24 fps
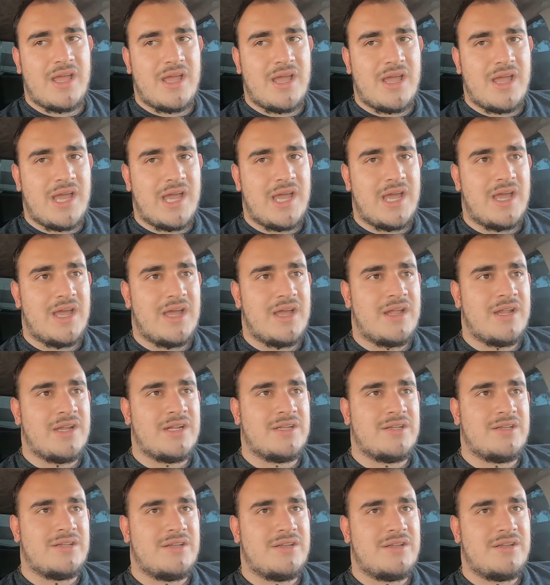
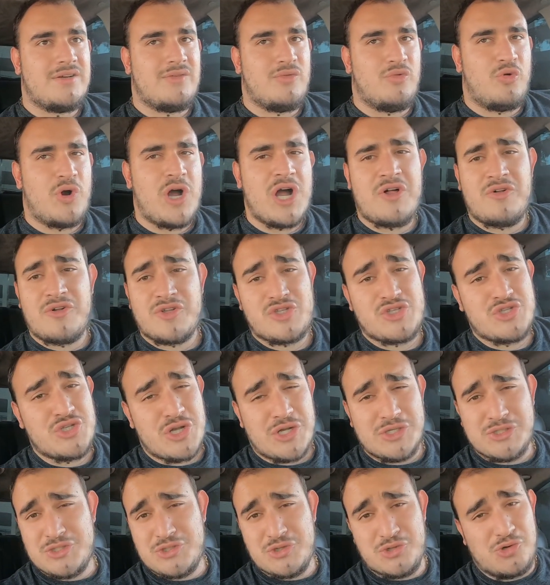And while it's
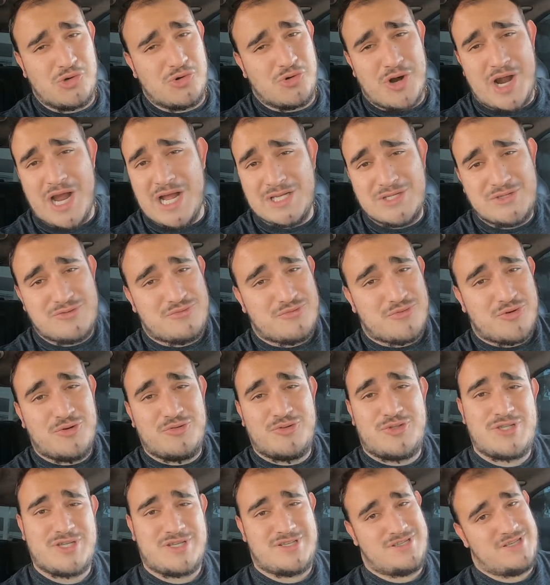not so
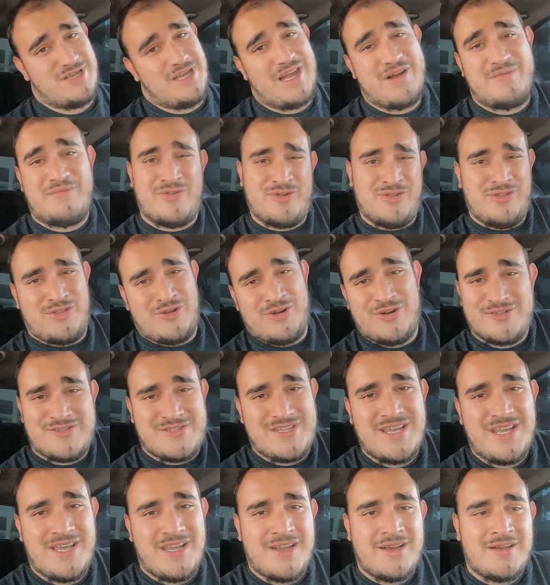grassroots as the
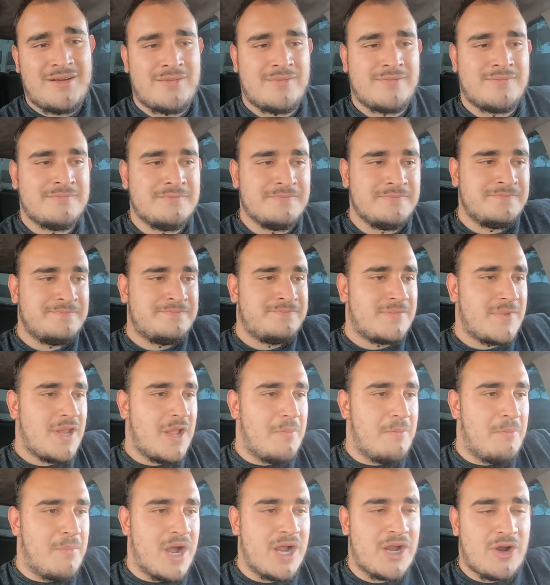M113,
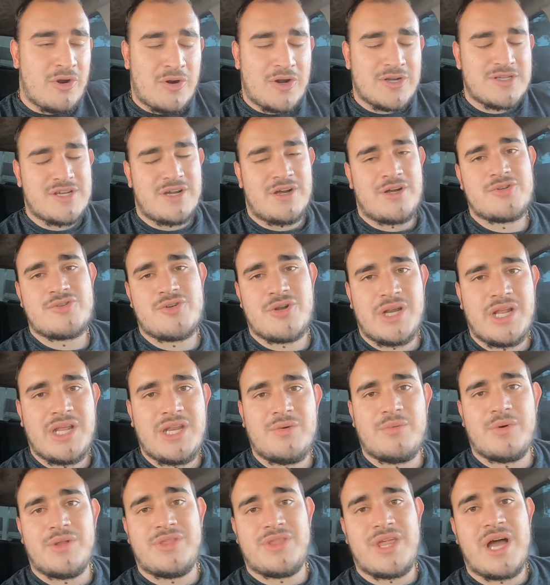my car has
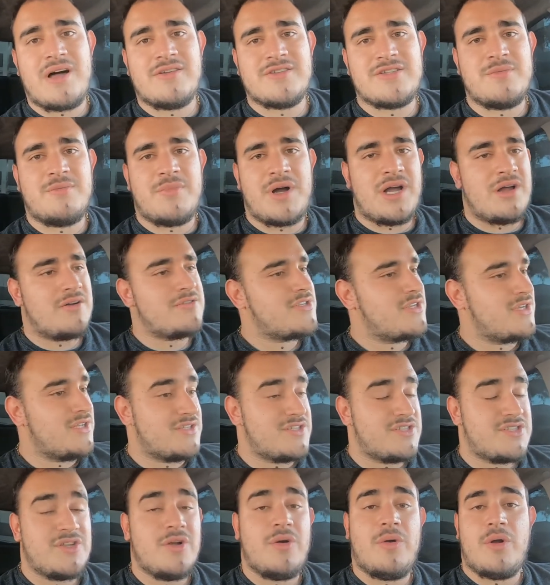181,000 miles and
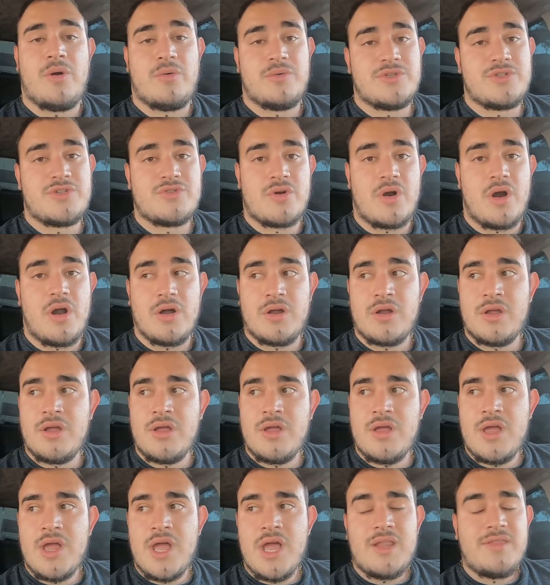it's still going strong.
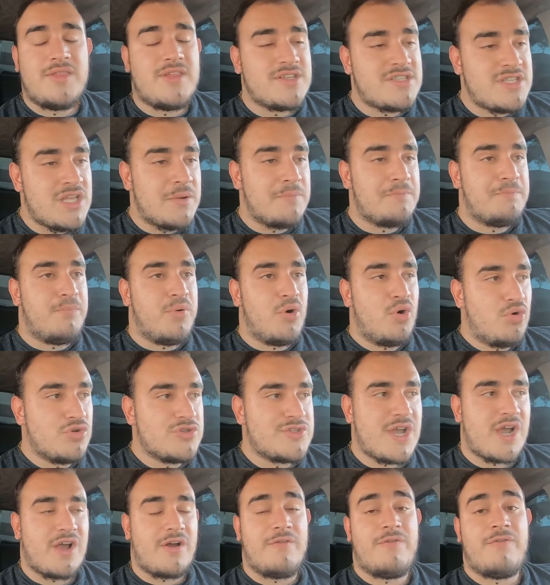This thing pulls
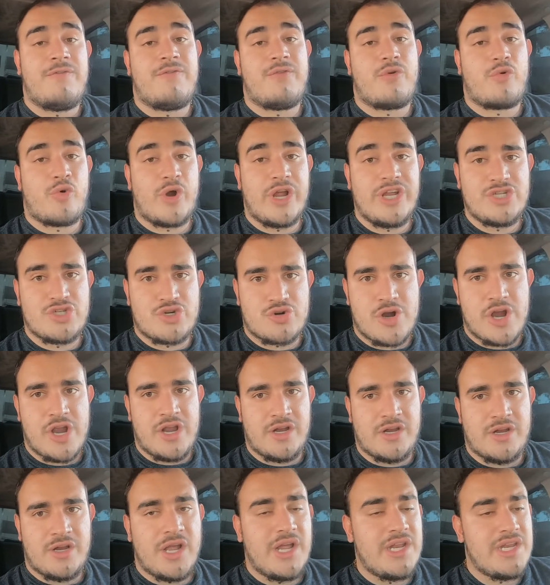like a freight
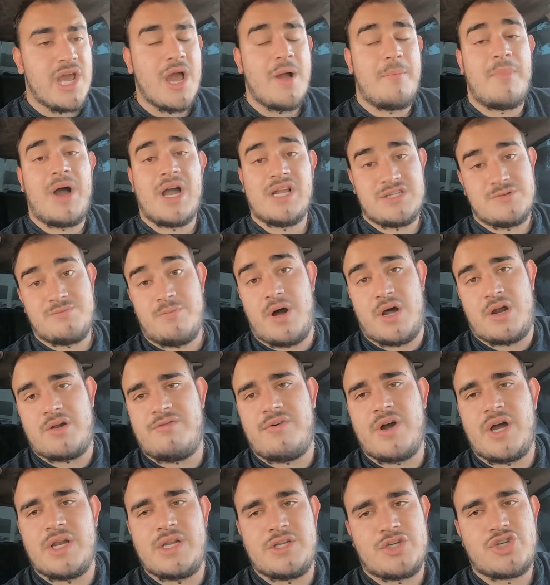train. And yeah, mine's
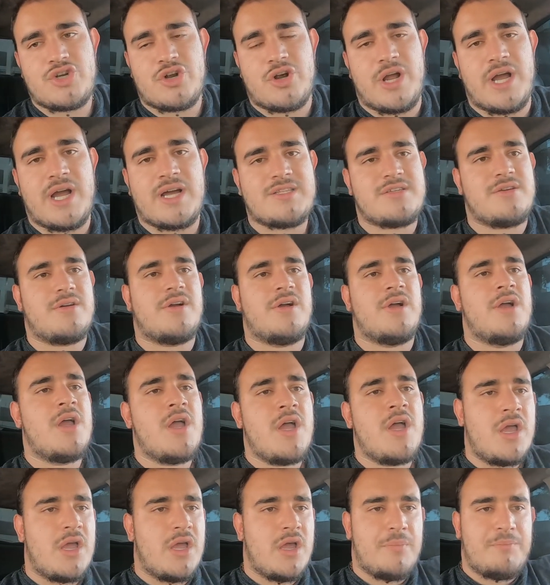modified. Sure, it has a
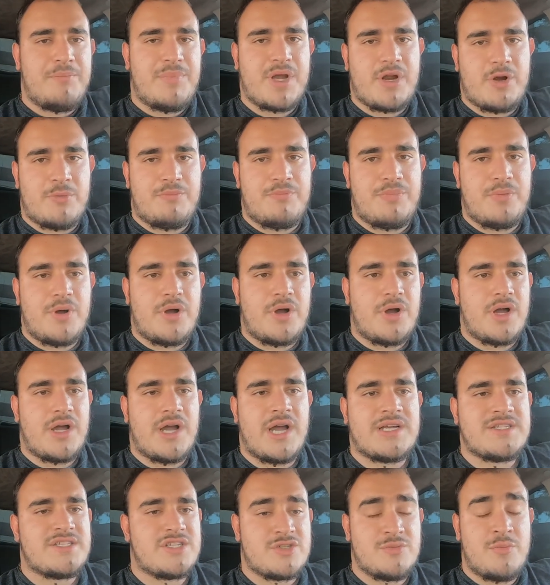bigger,
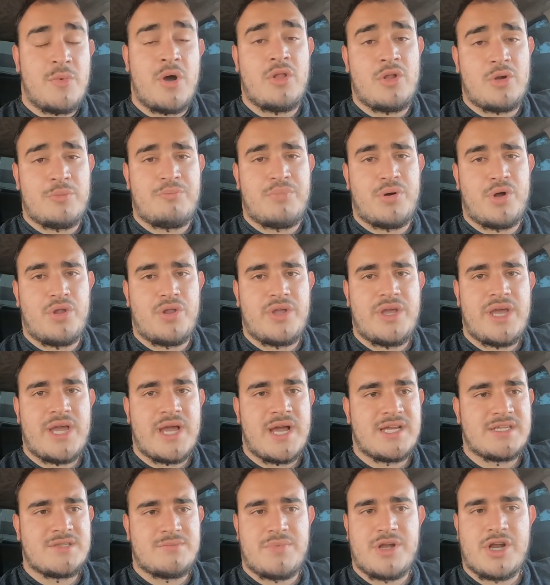has a smaller pulley, it
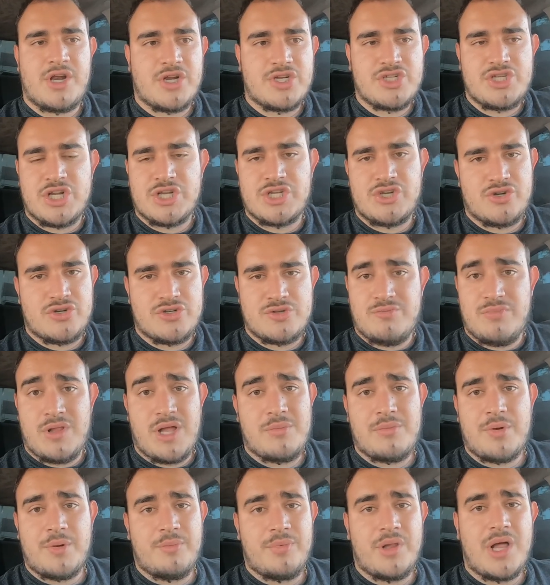has bigger injectors, blah,
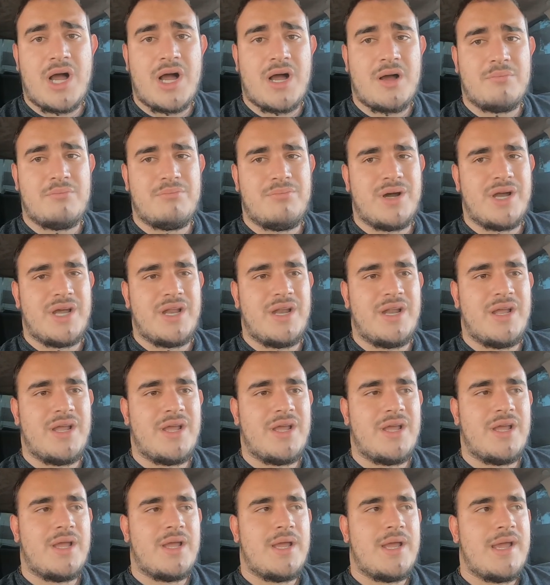blah, blah. But
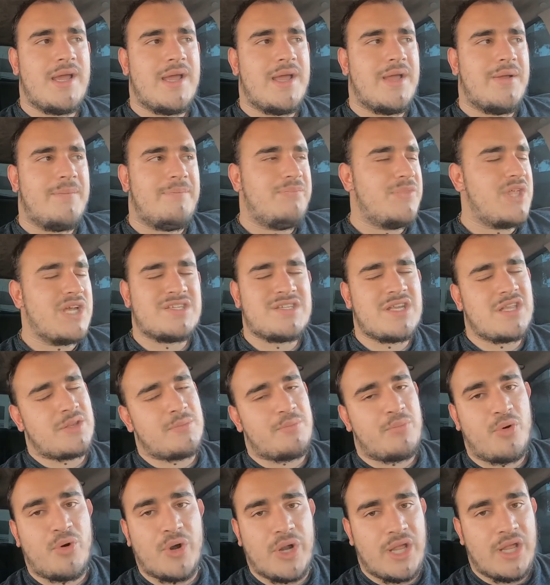that's not the
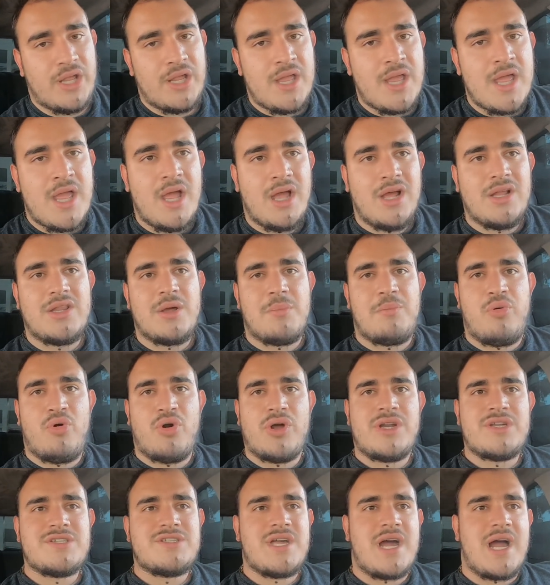point. The
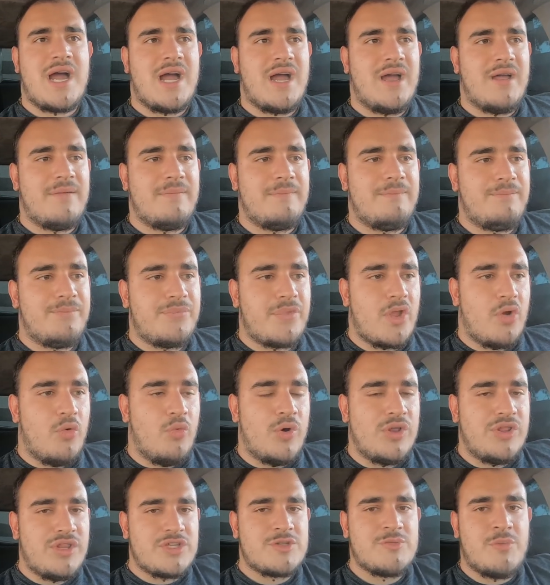point is that
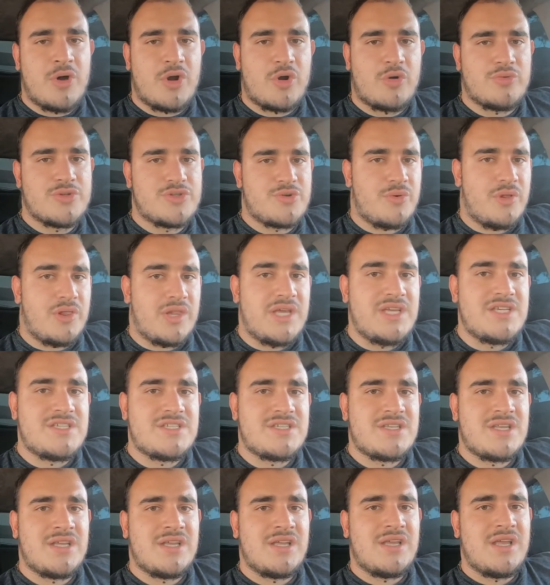when this motor was
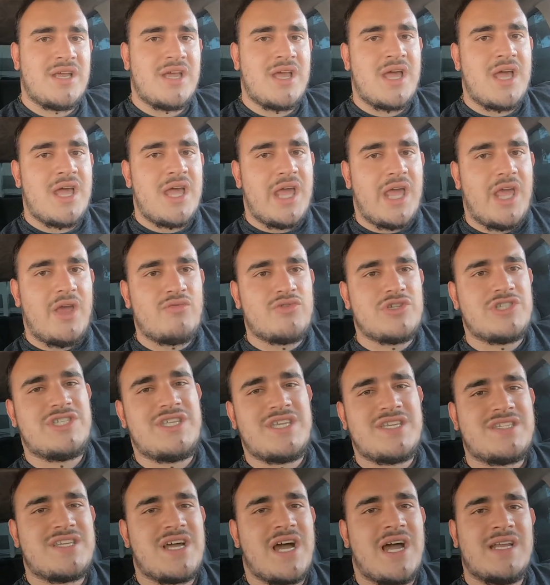released, it was
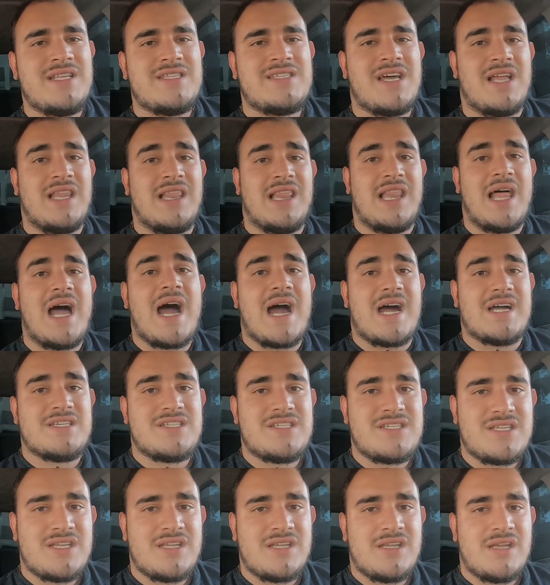designed to
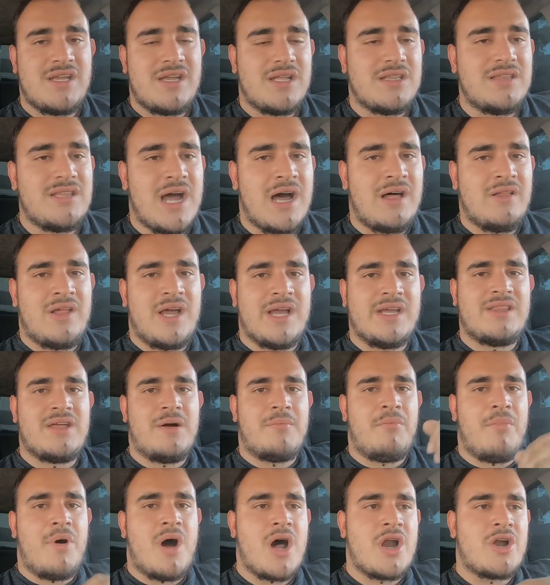last, not like the
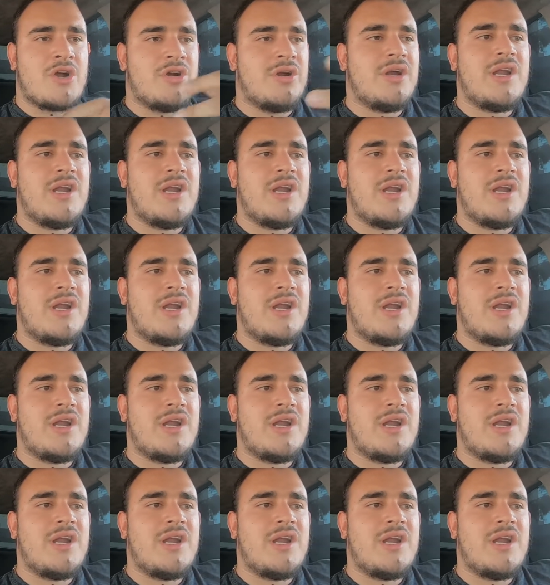modern